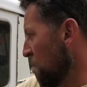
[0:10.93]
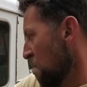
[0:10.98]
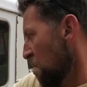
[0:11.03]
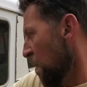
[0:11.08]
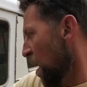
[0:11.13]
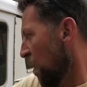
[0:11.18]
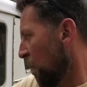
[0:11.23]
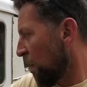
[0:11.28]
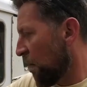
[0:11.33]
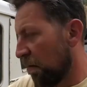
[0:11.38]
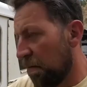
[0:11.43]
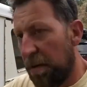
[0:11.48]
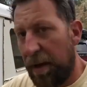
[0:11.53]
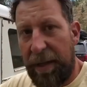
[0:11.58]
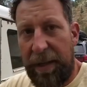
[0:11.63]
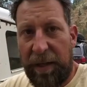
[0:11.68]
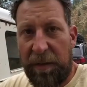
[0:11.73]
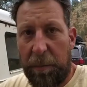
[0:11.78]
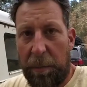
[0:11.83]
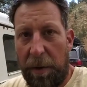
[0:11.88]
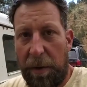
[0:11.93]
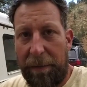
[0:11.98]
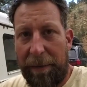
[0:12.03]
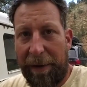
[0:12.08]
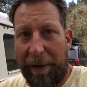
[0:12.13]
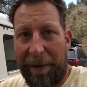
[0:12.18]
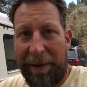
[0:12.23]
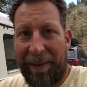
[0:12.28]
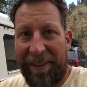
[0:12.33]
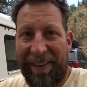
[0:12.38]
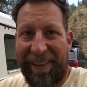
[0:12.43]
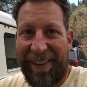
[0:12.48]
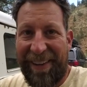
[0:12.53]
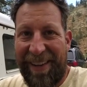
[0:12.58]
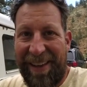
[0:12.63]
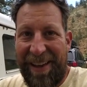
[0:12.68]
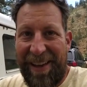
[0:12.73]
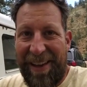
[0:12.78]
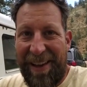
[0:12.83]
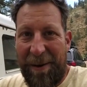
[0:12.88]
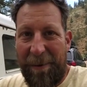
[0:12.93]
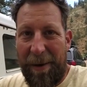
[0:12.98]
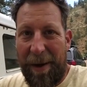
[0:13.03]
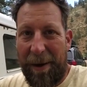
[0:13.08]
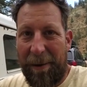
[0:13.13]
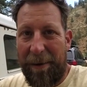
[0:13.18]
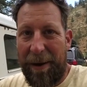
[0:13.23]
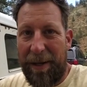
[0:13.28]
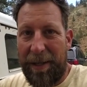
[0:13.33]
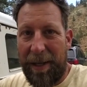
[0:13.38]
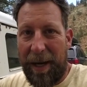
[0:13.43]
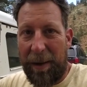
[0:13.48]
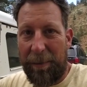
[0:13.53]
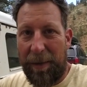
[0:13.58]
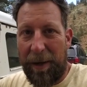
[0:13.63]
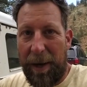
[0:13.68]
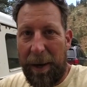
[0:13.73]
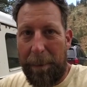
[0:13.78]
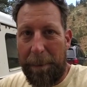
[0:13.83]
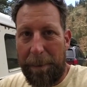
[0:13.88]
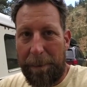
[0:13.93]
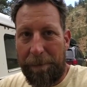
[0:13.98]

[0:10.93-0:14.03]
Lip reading: I don't know. I think it's perfect. We had a great time today.